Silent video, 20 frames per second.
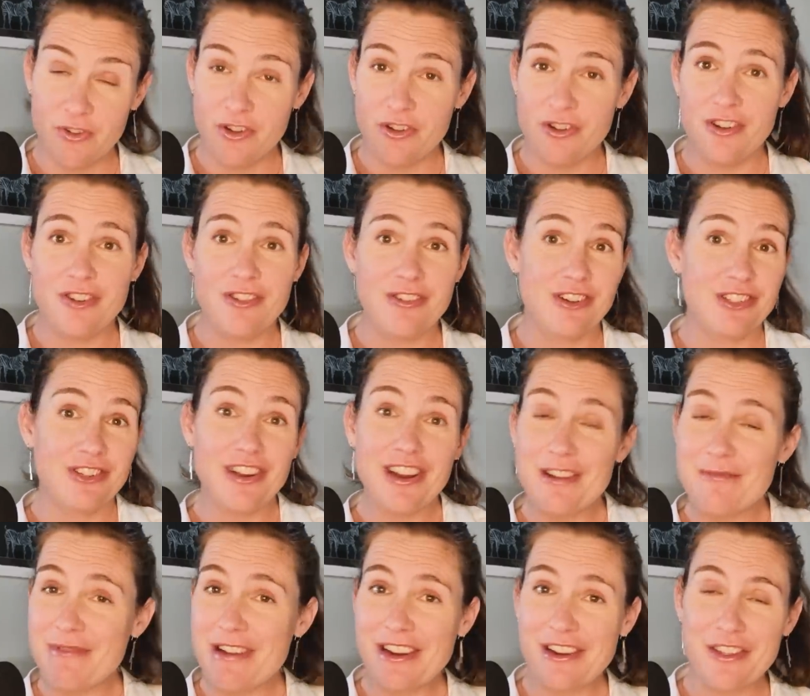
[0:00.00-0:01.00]
food or a
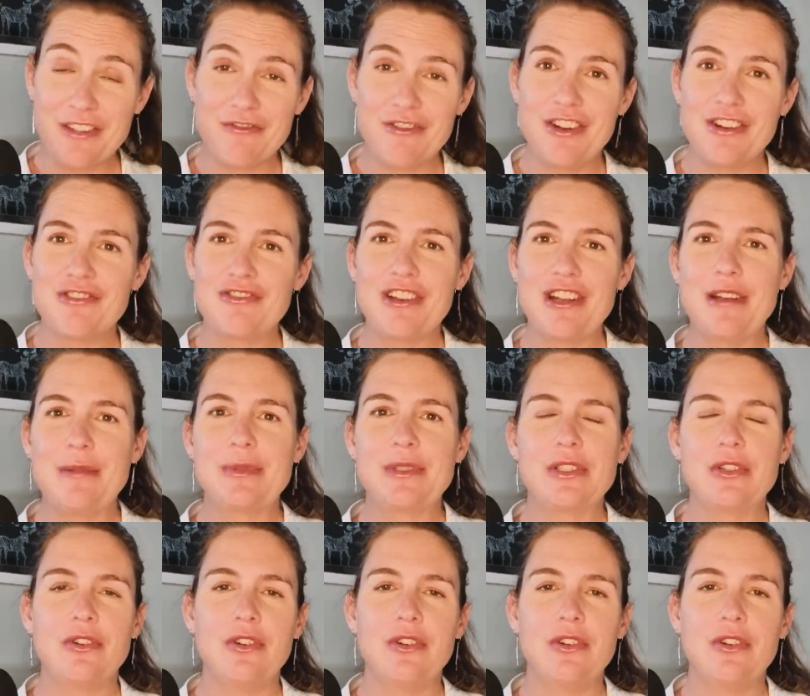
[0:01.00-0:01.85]
toilet break on the road trips